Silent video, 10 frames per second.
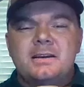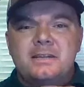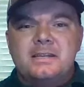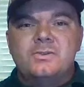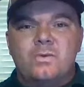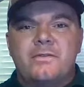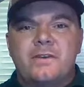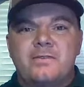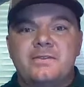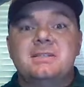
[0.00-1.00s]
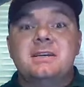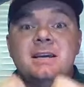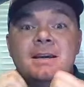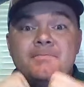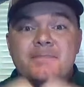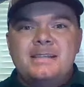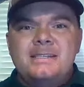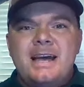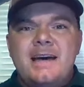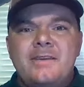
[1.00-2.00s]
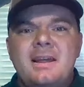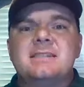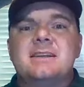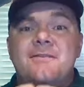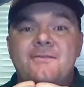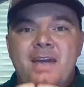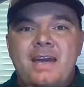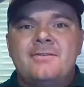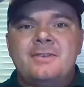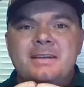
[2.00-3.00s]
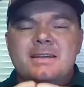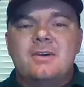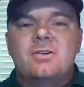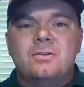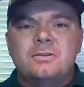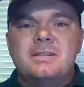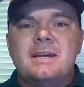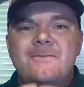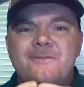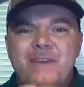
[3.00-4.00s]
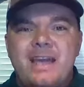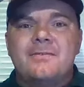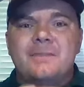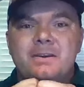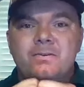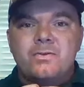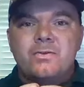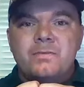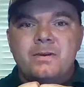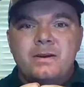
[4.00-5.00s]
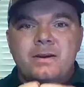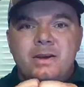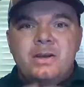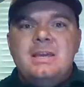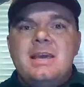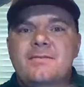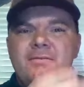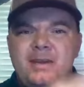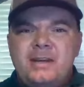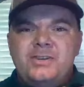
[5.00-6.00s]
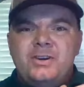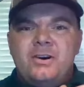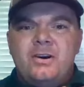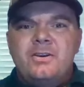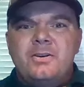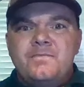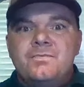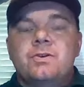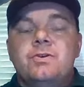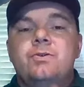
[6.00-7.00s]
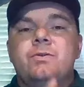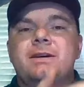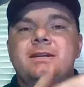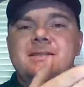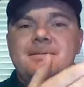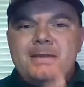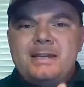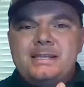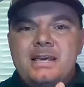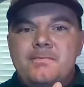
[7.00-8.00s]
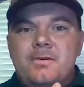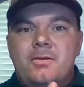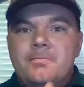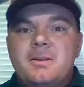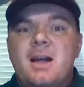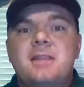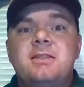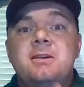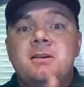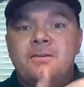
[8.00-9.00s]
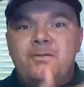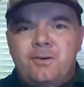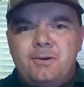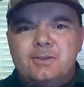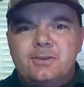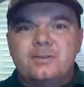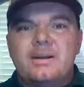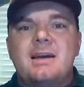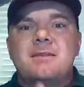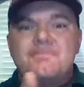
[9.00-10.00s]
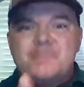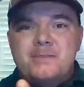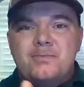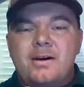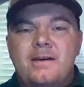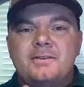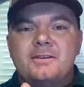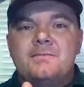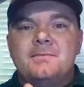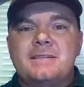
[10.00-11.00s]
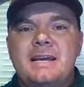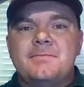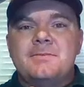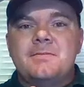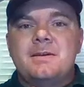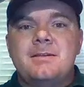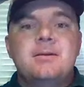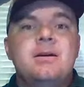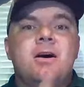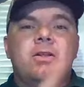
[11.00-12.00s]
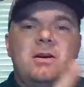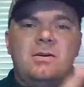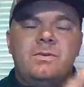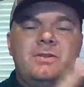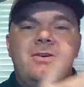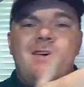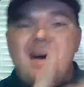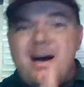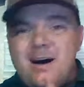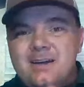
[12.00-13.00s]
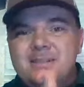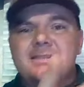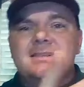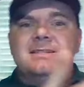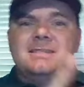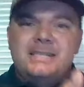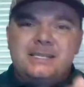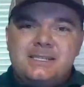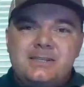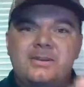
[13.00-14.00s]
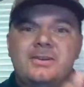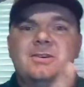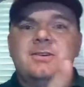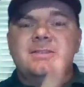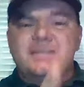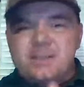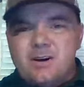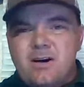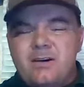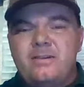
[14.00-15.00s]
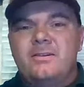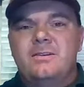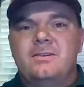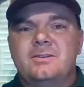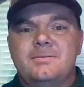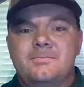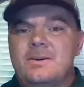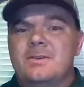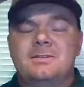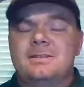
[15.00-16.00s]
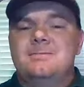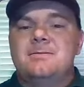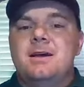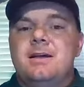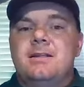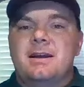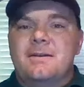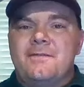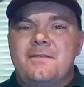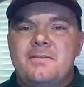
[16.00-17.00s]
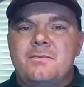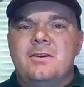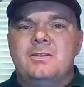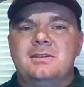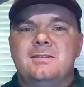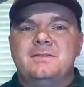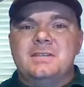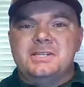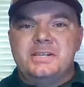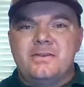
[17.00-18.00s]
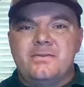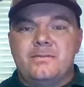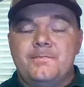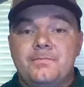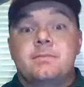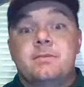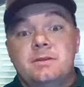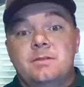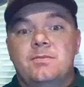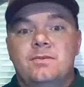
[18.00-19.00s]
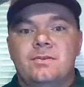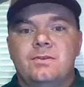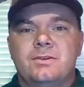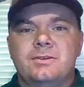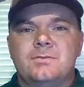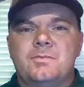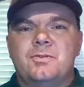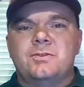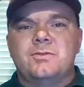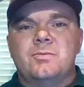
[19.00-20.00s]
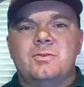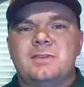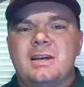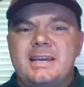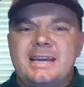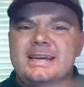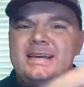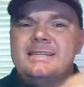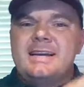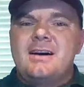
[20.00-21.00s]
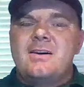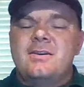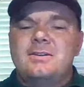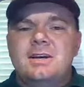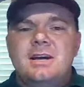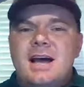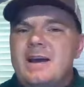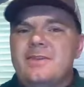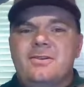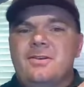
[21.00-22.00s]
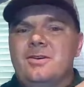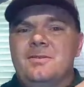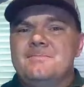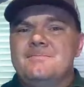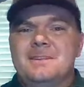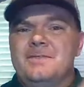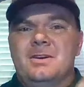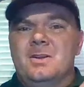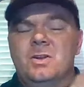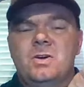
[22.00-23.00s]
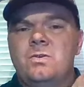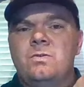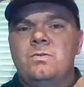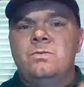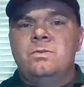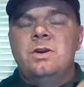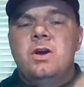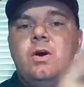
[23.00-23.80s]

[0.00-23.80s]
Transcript: these dwarf elephants, best to have it as a family, a close knit family group. You have the matriarch, who is the peacekeeper, not the enforcer like people often mistake him to be, along with their aunts, sisters, daughters, rel- just like a, relatives in general the Bulls. Bulls will most likely get kicked out, either living alone